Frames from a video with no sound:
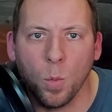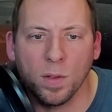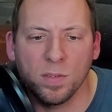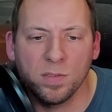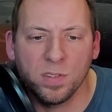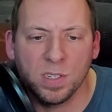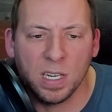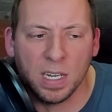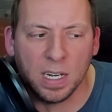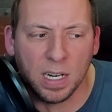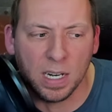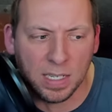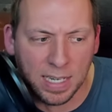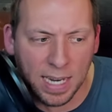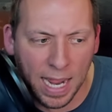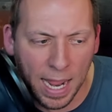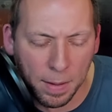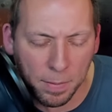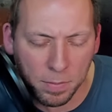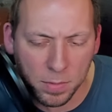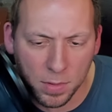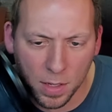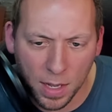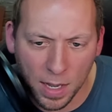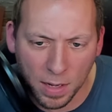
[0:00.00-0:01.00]
We've seen
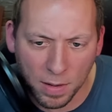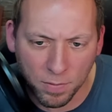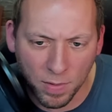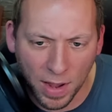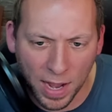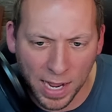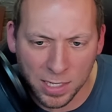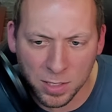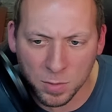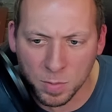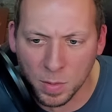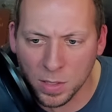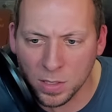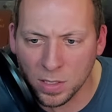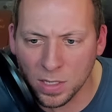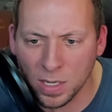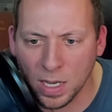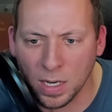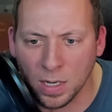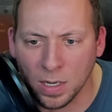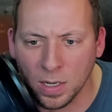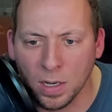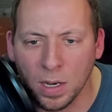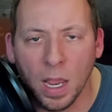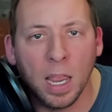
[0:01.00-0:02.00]
advancements
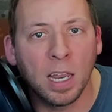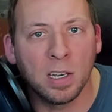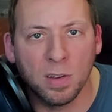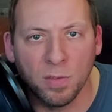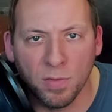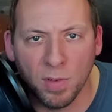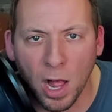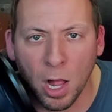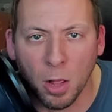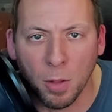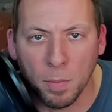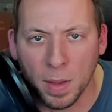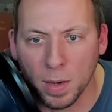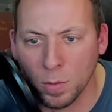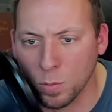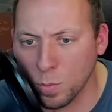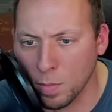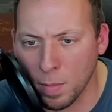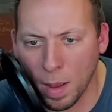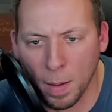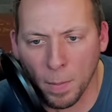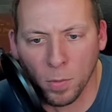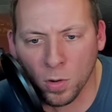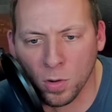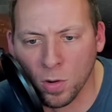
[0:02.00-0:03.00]
in development.
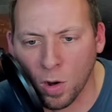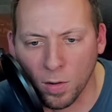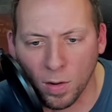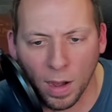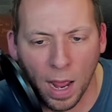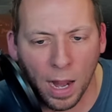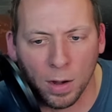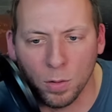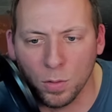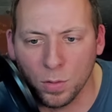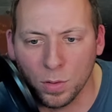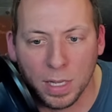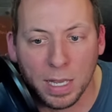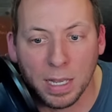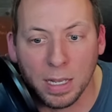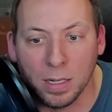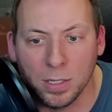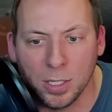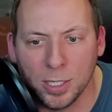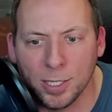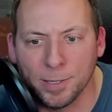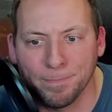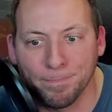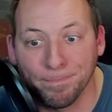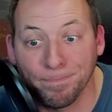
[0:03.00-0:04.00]
Remember, Cardano
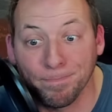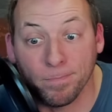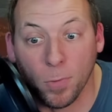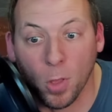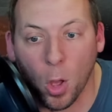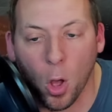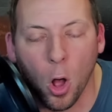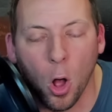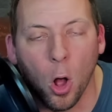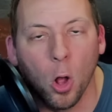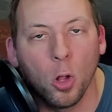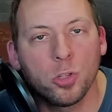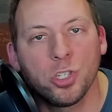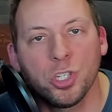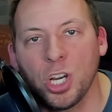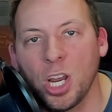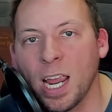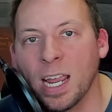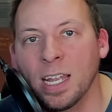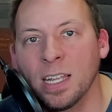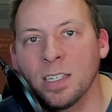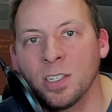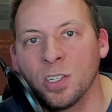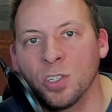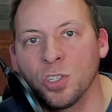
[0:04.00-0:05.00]
leads all
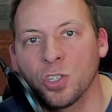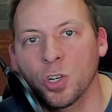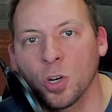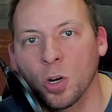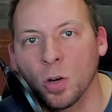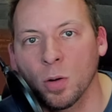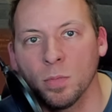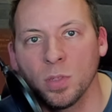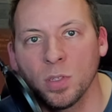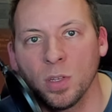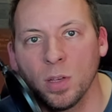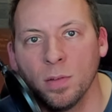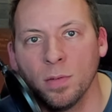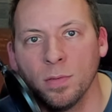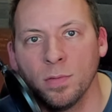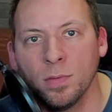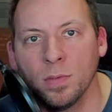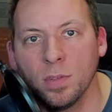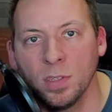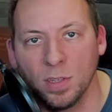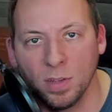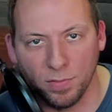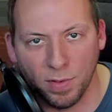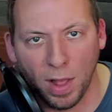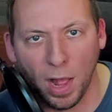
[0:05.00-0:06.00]
chains in terms of
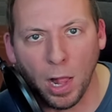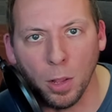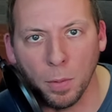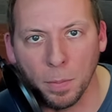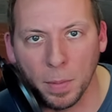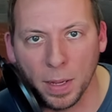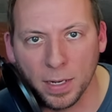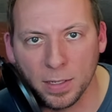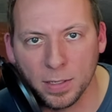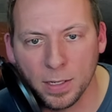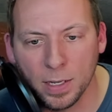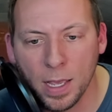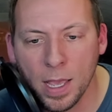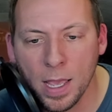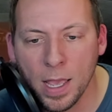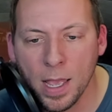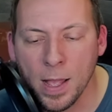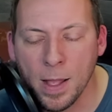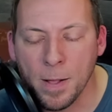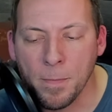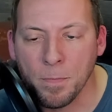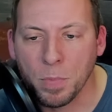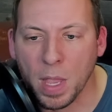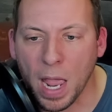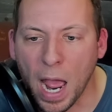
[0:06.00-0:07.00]
development.
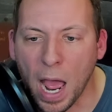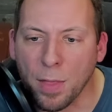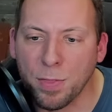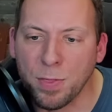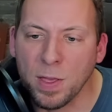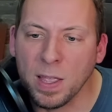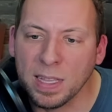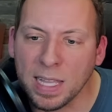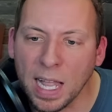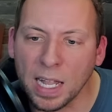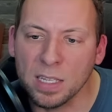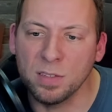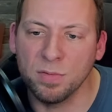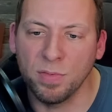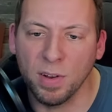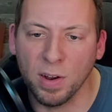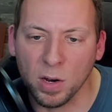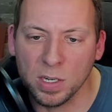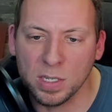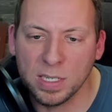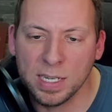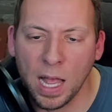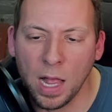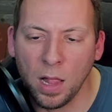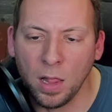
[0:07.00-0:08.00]
And I think that's
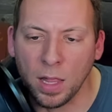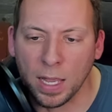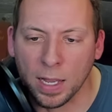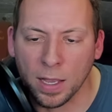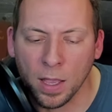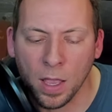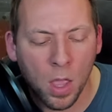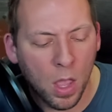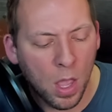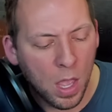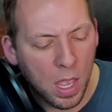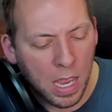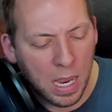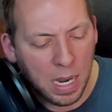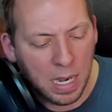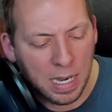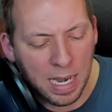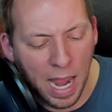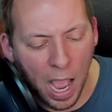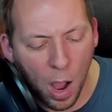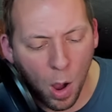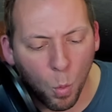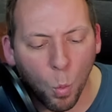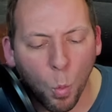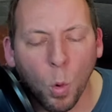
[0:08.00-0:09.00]
very telling.
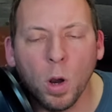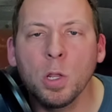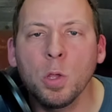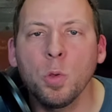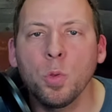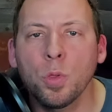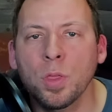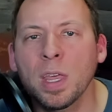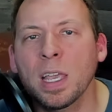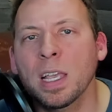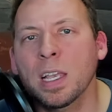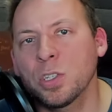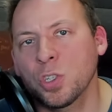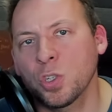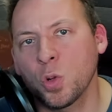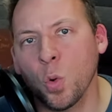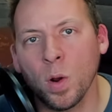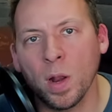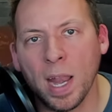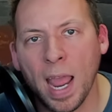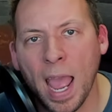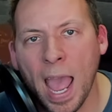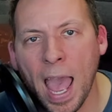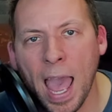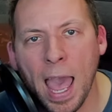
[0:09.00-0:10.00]
Now, what do you think is
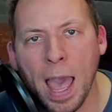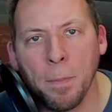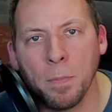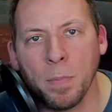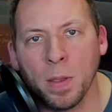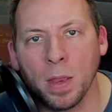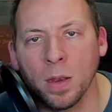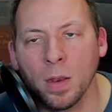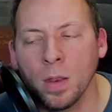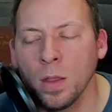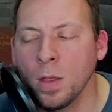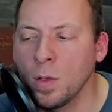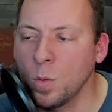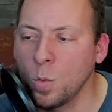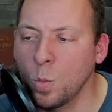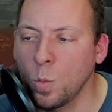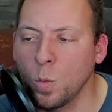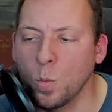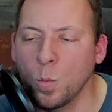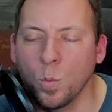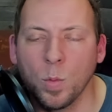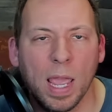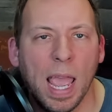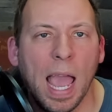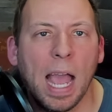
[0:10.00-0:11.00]
going to happen
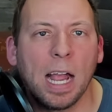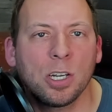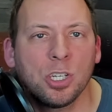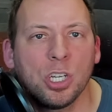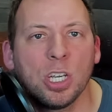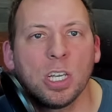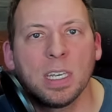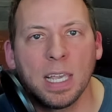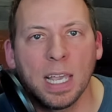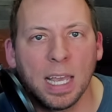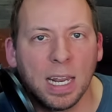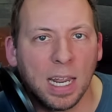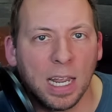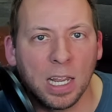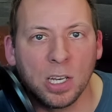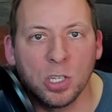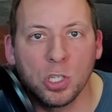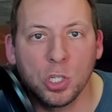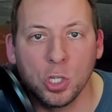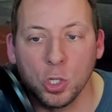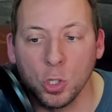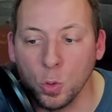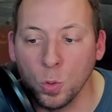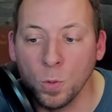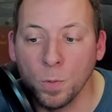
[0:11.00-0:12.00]
when we actually get
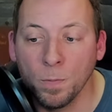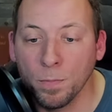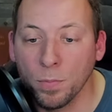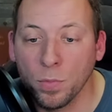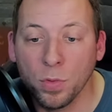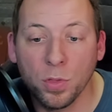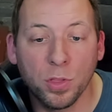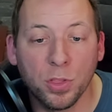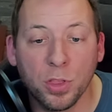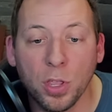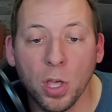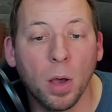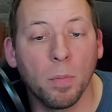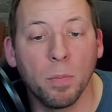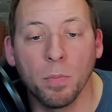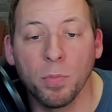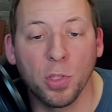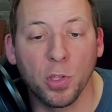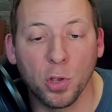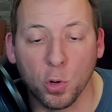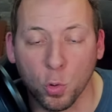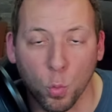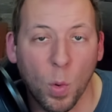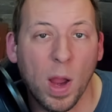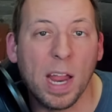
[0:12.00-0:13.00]
into
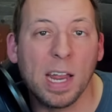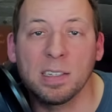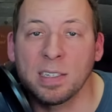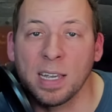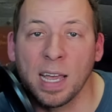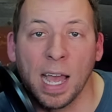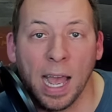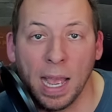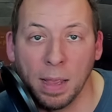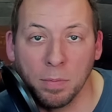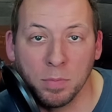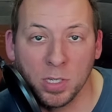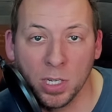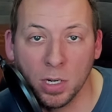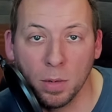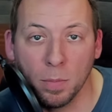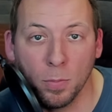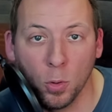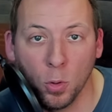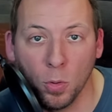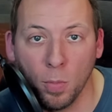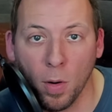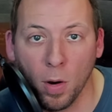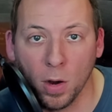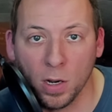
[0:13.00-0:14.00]
the great times in a
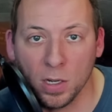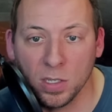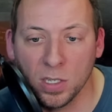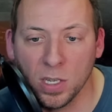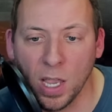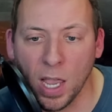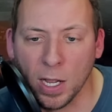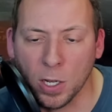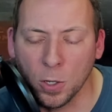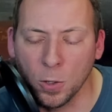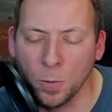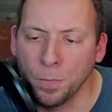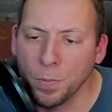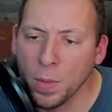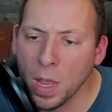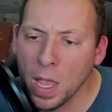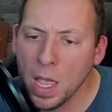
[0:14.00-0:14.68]
bull market cycle?